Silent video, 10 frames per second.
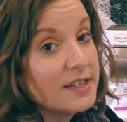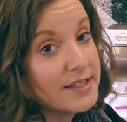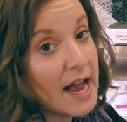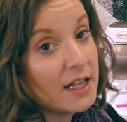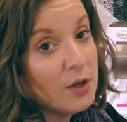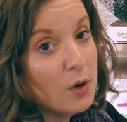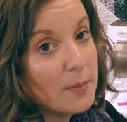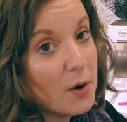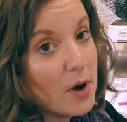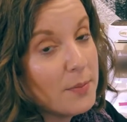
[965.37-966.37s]
exactly where
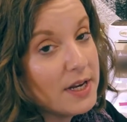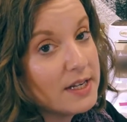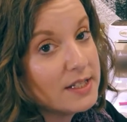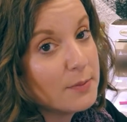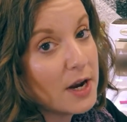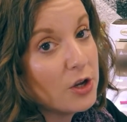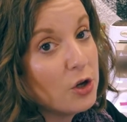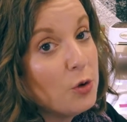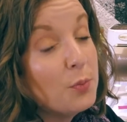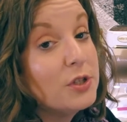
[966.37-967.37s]
my webbing is in my
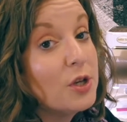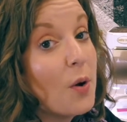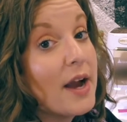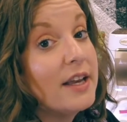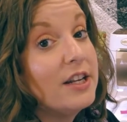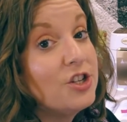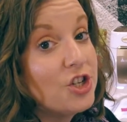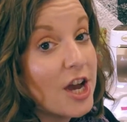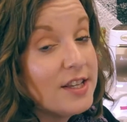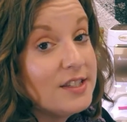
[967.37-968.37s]
hoop, so I can
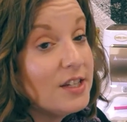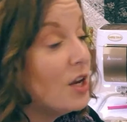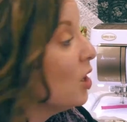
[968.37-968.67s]
adjust